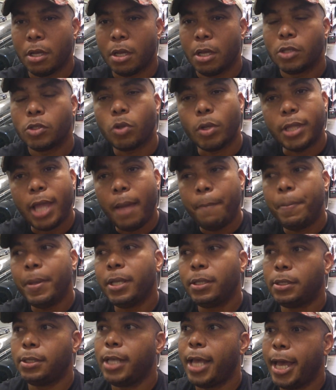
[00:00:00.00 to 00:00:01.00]
So that
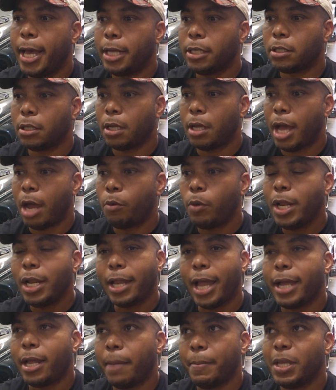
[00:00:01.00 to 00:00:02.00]
being said, I really
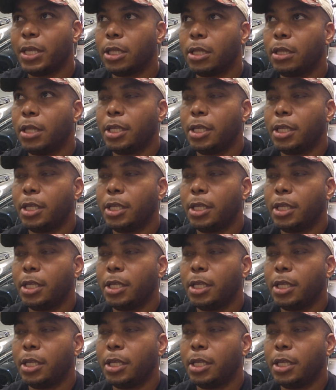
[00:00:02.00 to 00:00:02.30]
like, I mean,